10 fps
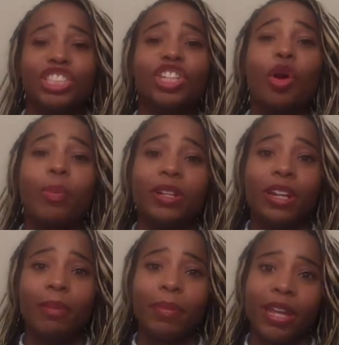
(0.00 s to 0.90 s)
She opened
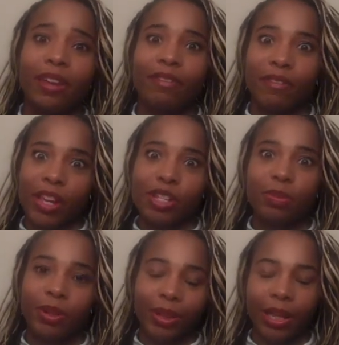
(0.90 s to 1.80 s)
up a
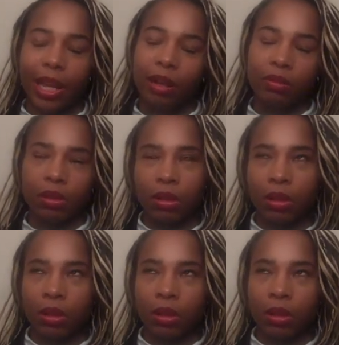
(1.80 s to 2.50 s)
Facebook account.